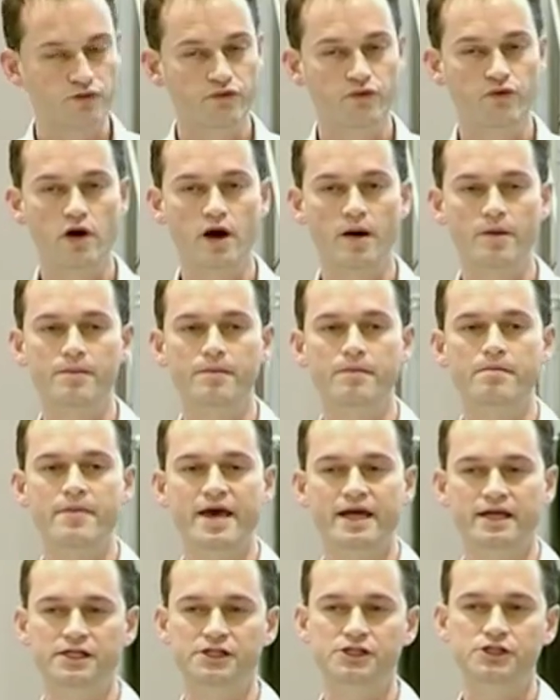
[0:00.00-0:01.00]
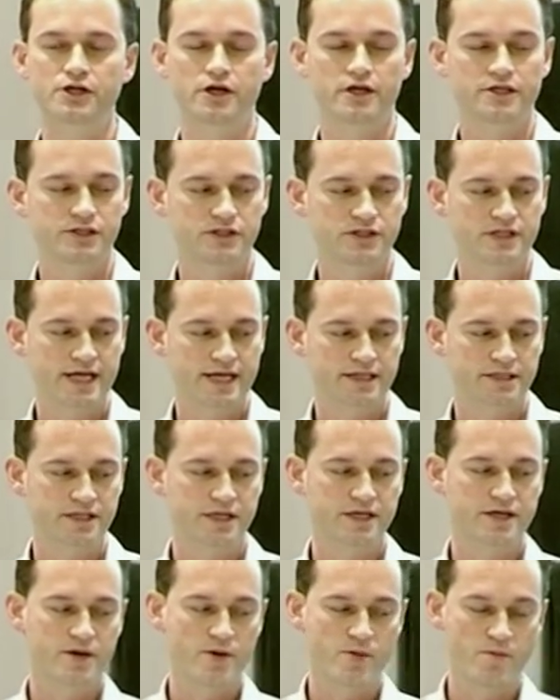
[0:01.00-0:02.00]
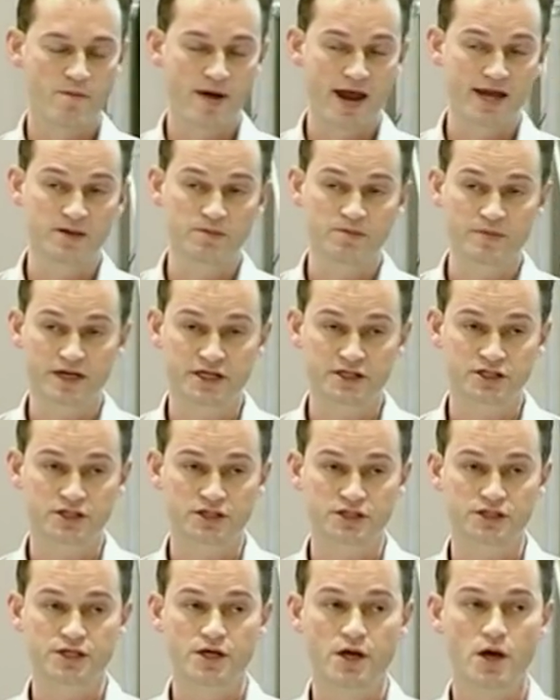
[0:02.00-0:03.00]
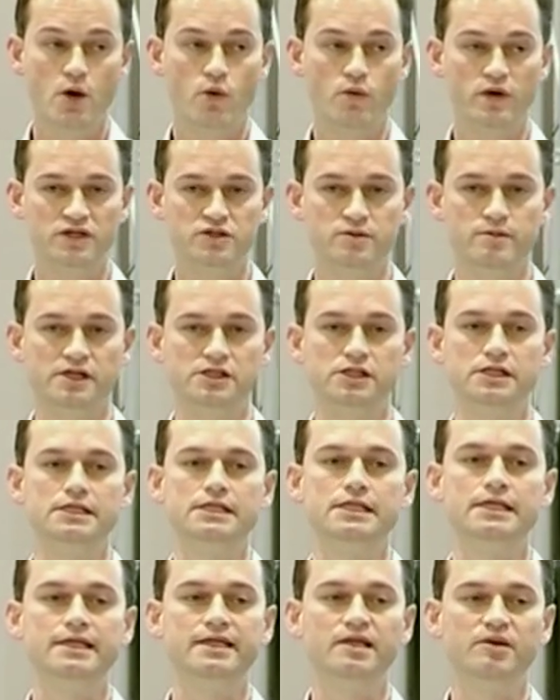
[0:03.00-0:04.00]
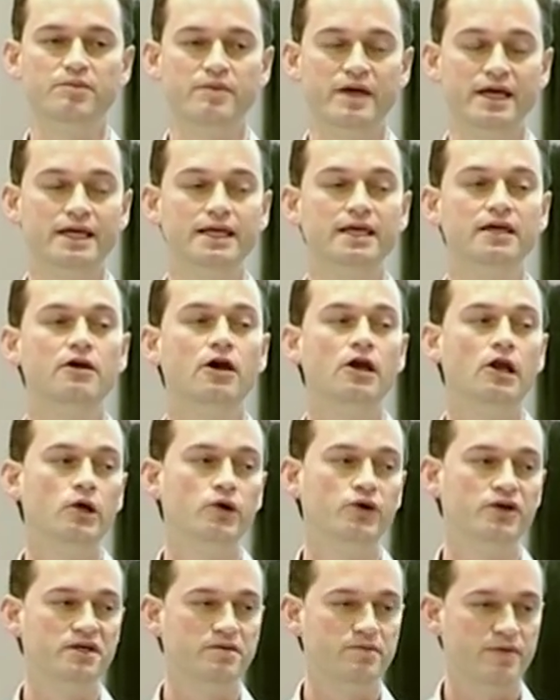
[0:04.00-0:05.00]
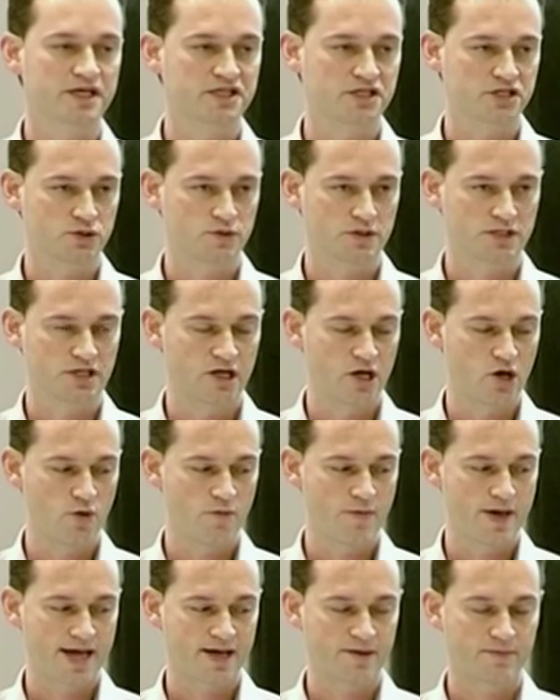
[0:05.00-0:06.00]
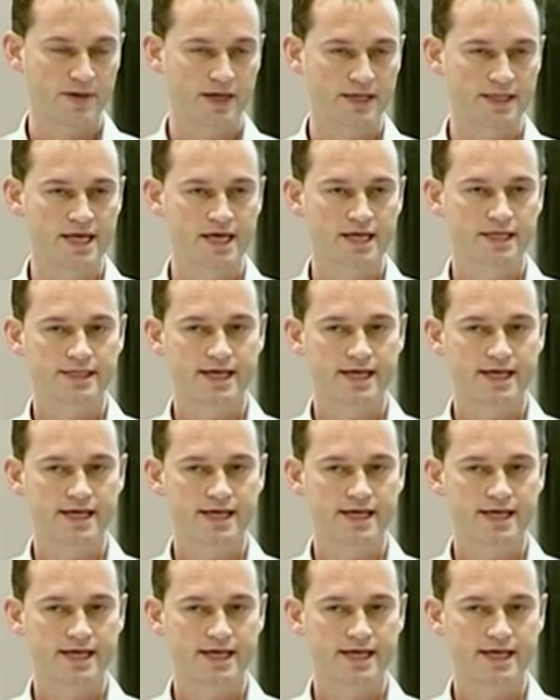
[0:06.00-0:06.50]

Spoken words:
from many studies that many patients with musculoskeletal pain, including patients with low back pain,